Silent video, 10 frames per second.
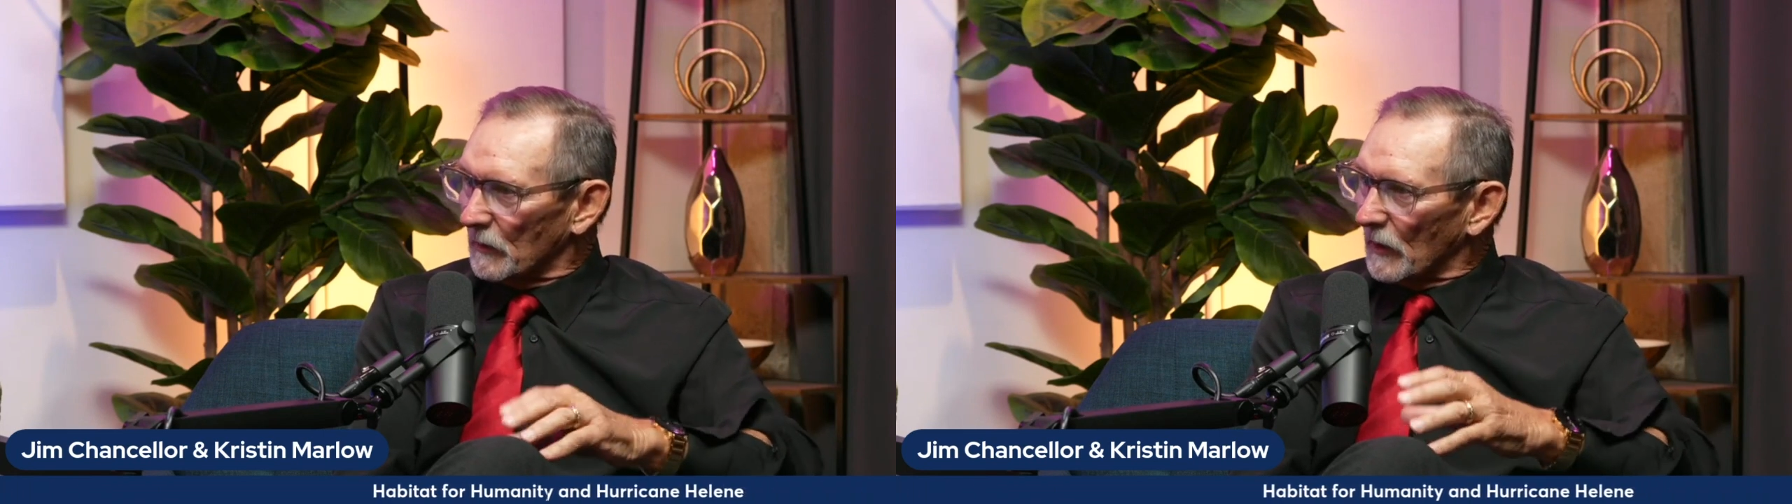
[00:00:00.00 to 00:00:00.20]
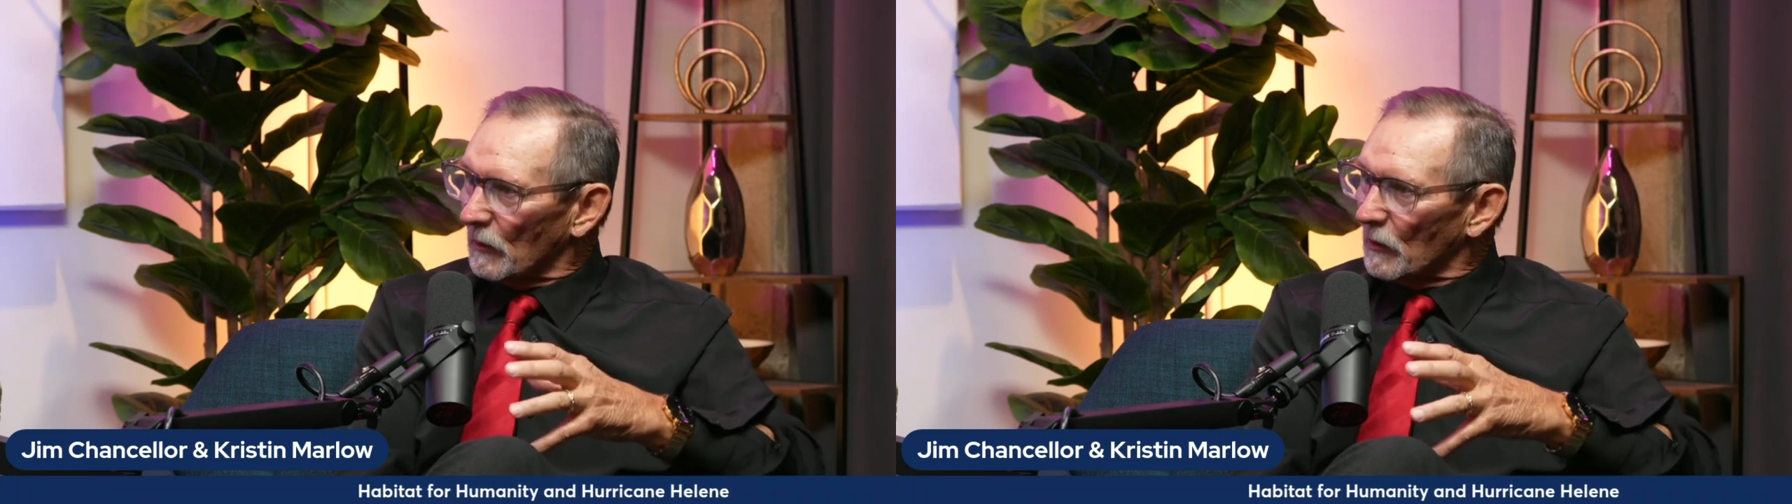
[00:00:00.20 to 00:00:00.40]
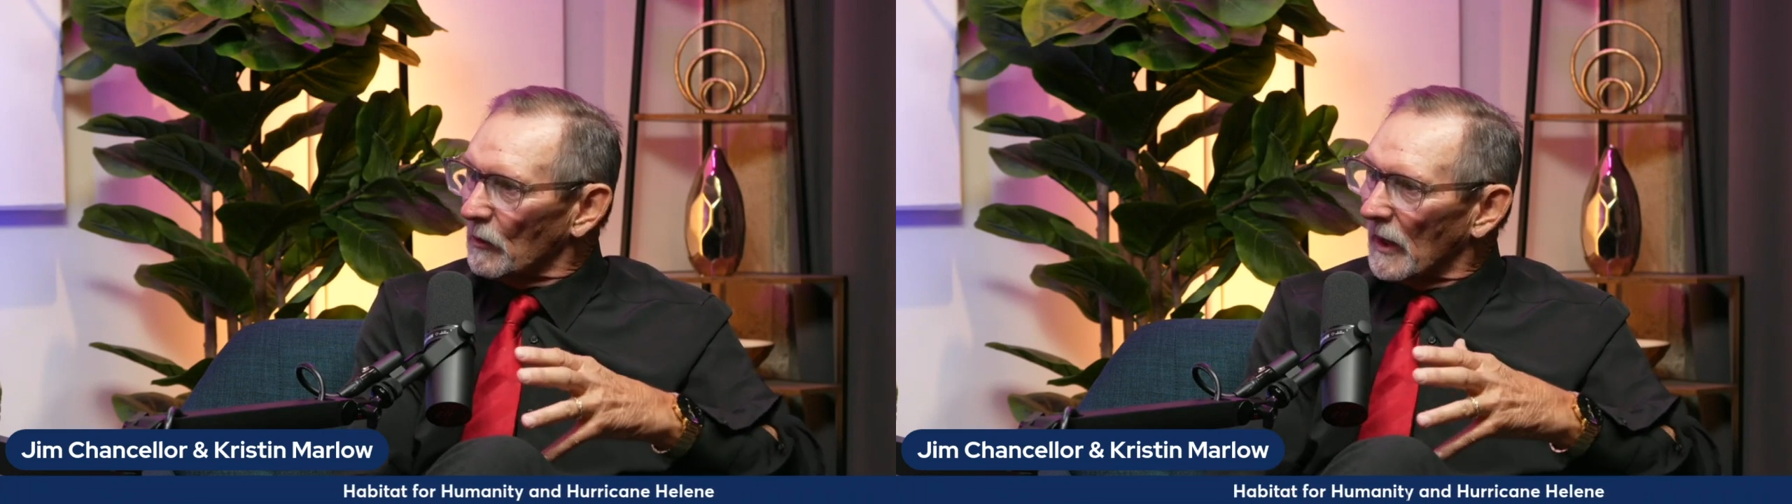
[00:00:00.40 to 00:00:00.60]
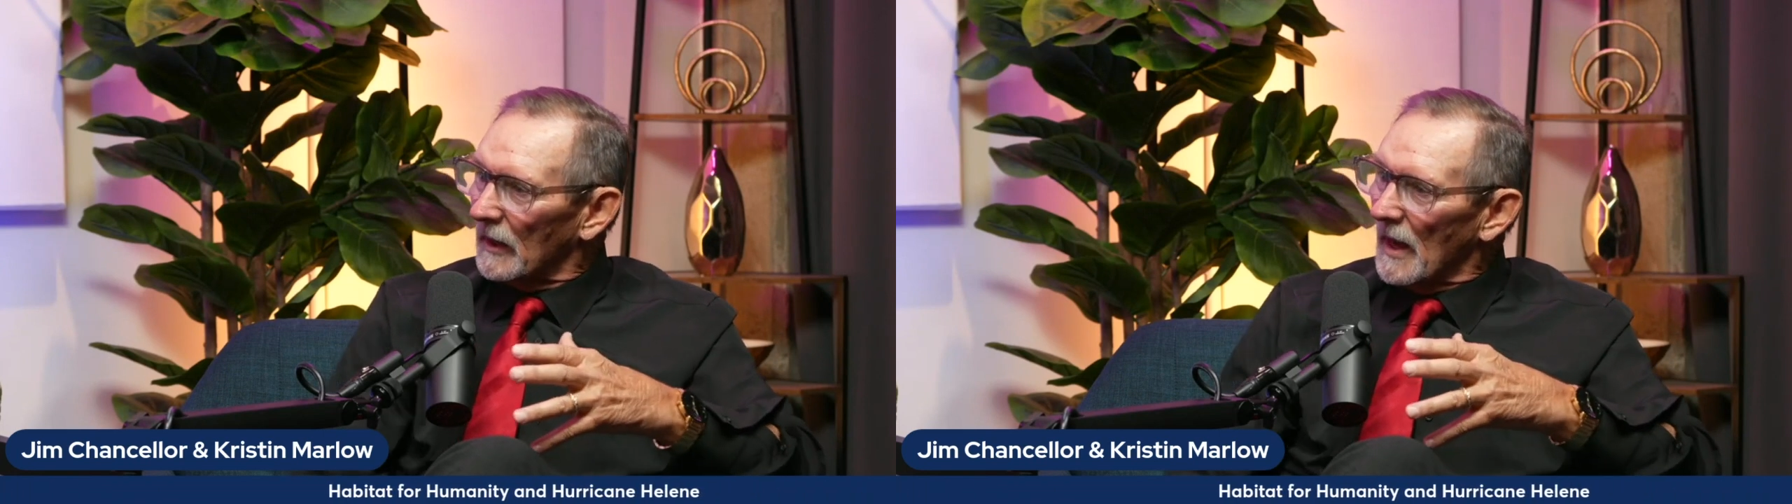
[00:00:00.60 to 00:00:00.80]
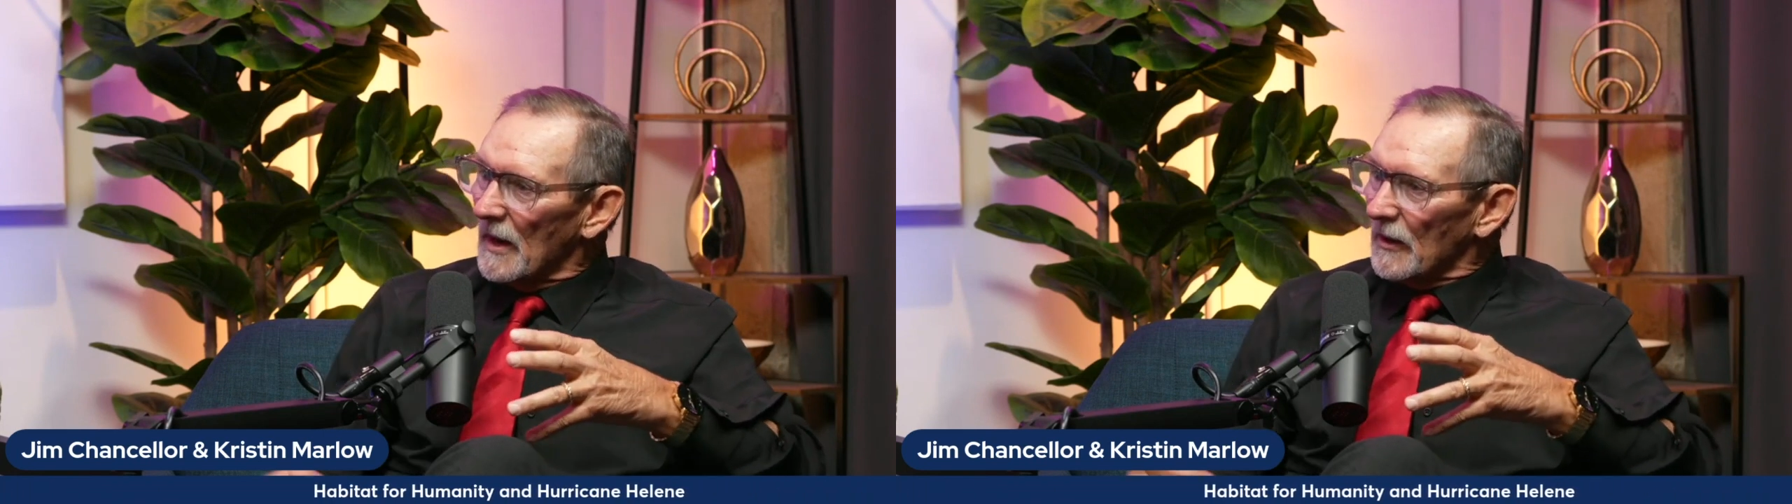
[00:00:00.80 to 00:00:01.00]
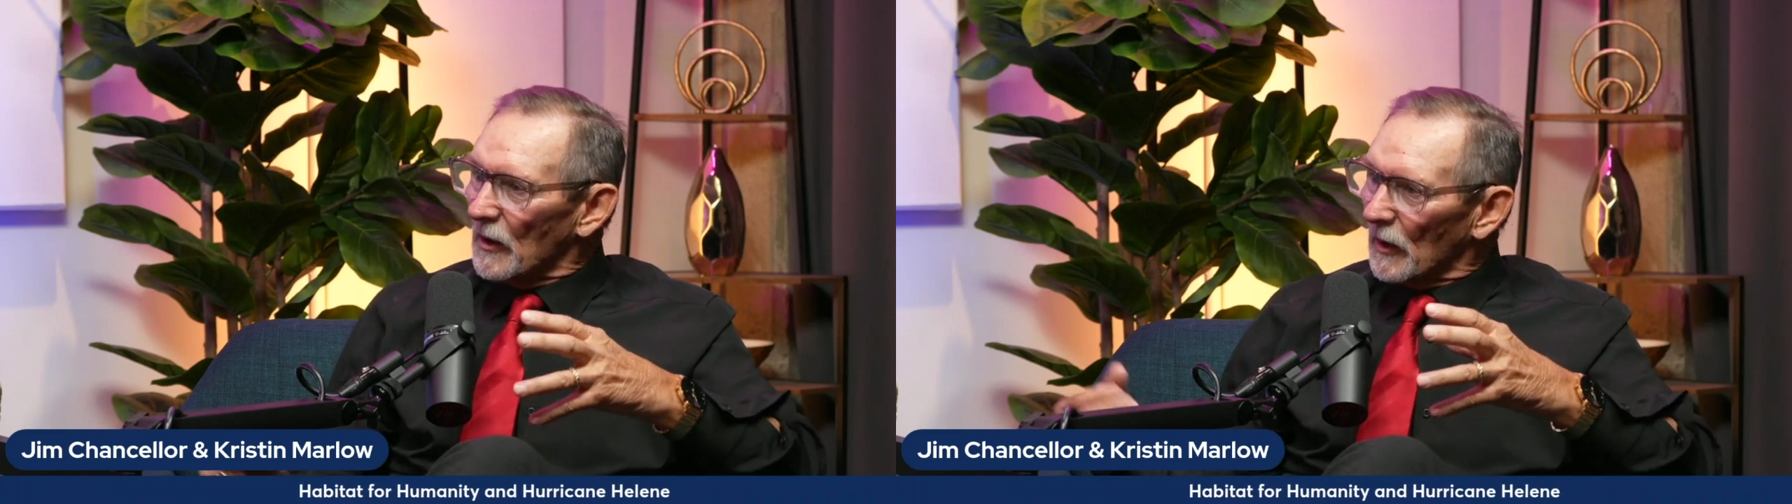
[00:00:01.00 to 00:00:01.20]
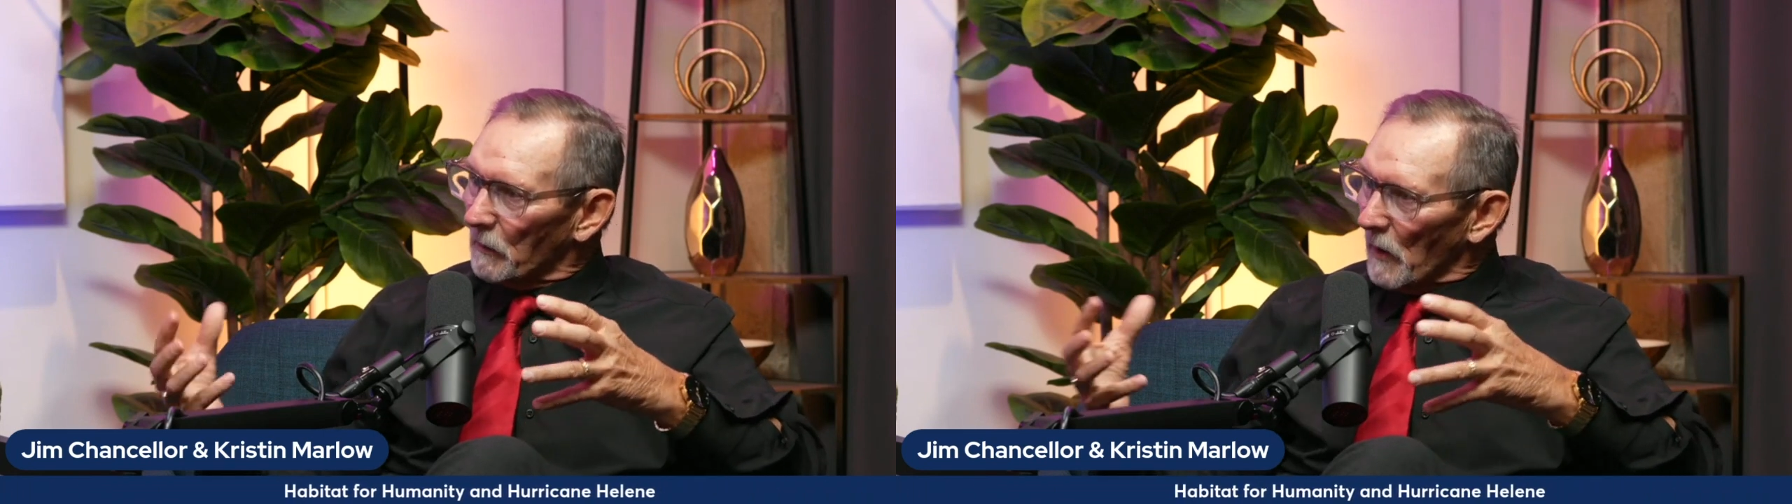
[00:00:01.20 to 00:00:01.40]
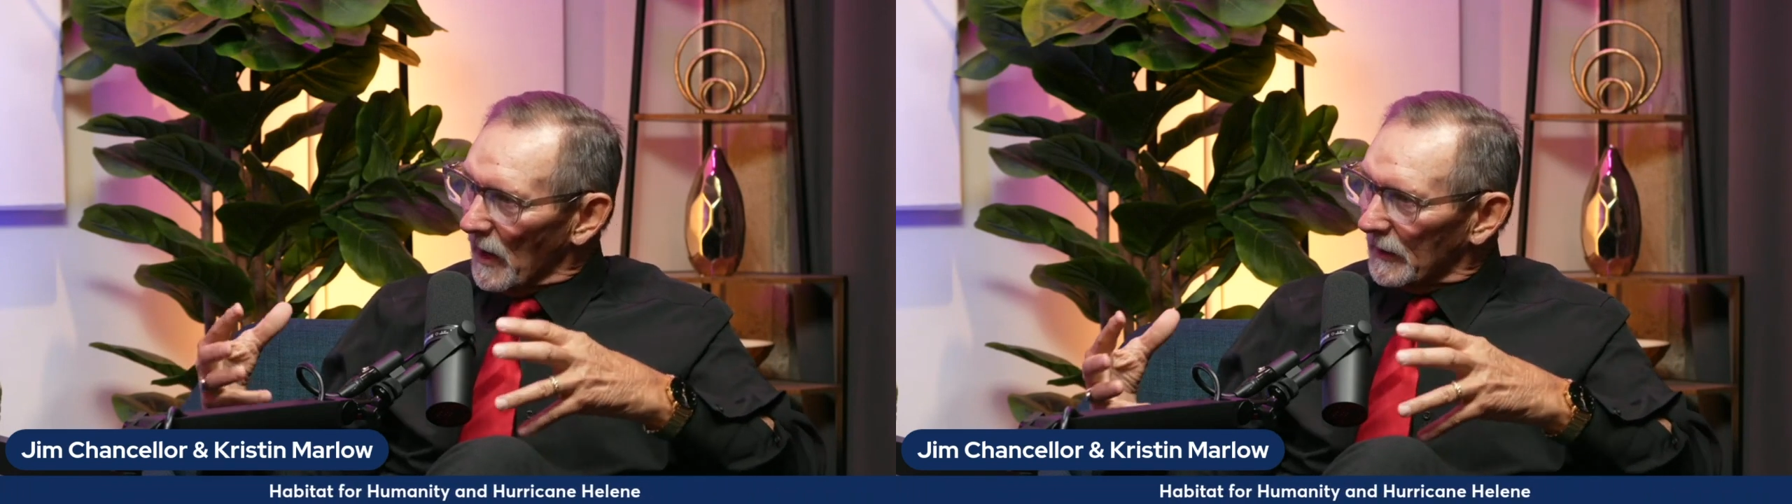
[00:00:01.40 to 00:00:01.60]
but through your
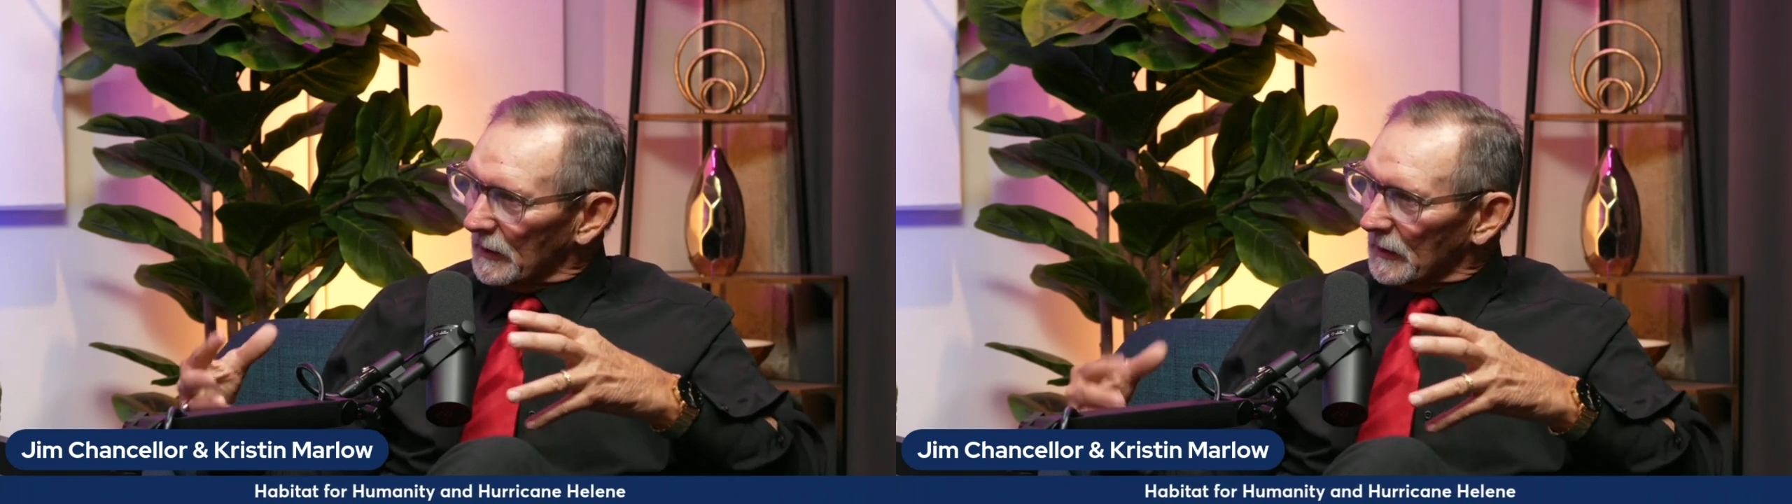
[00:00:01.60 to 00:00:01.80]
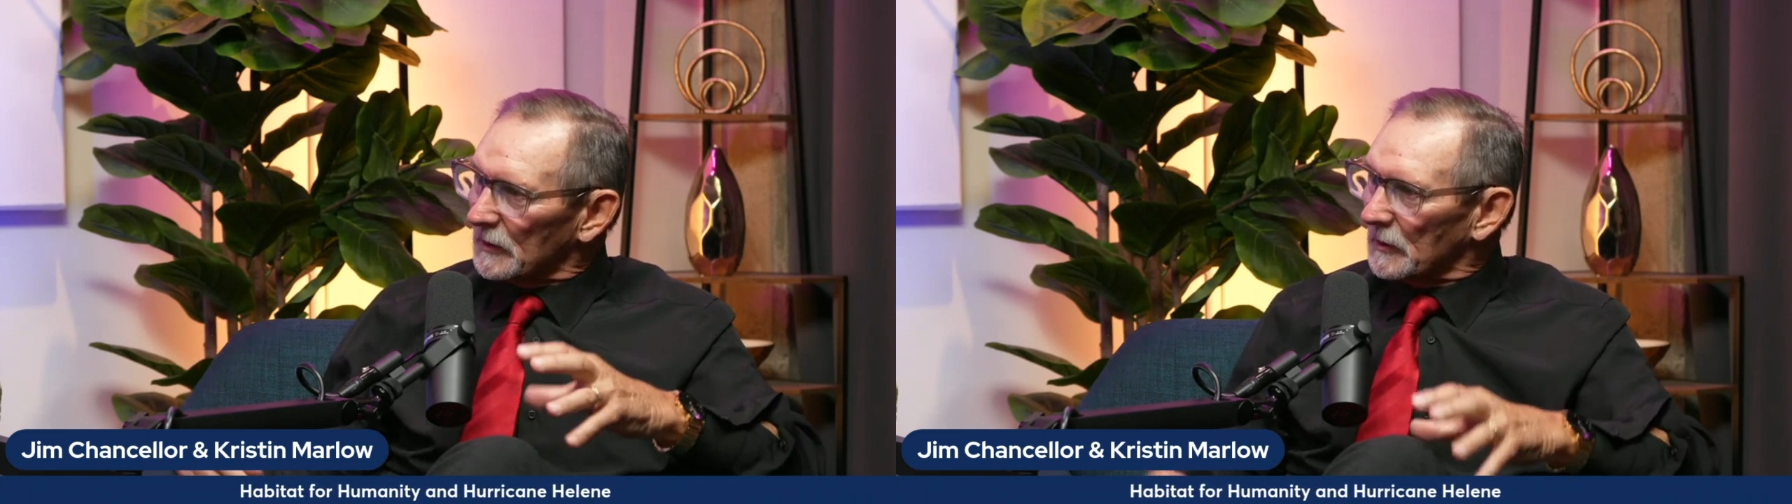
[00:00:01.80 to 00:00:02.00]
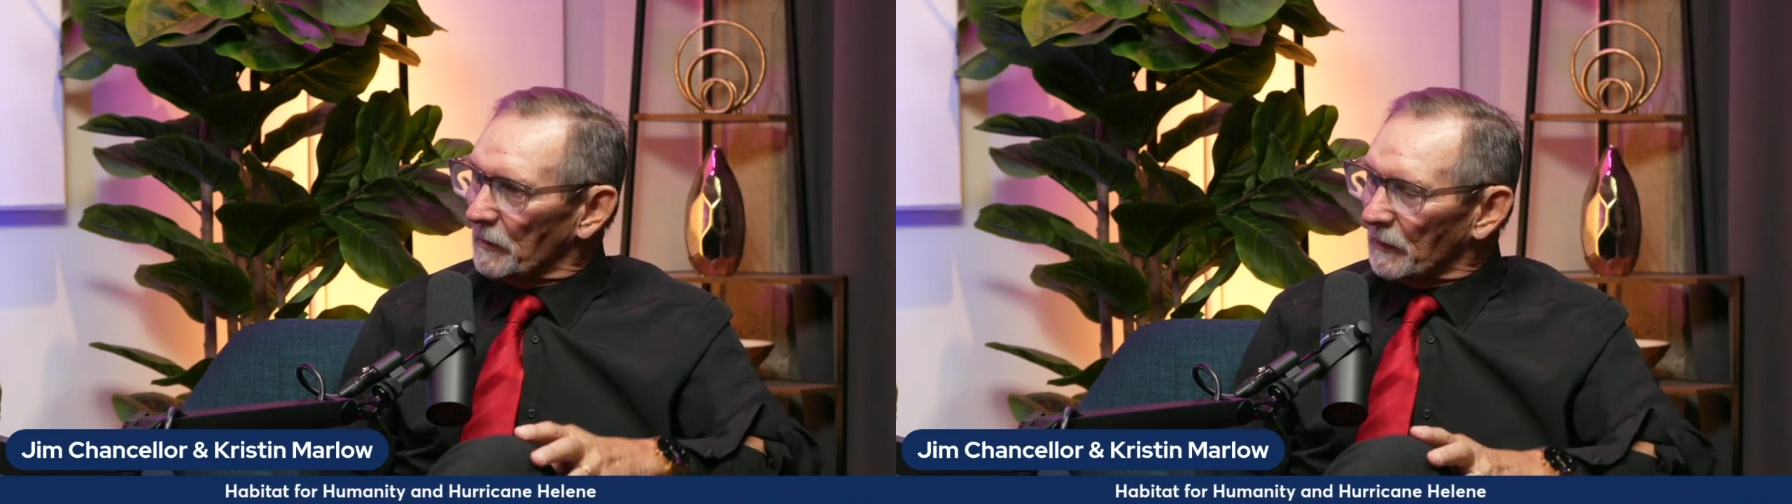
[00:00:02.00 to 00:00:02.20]
partners,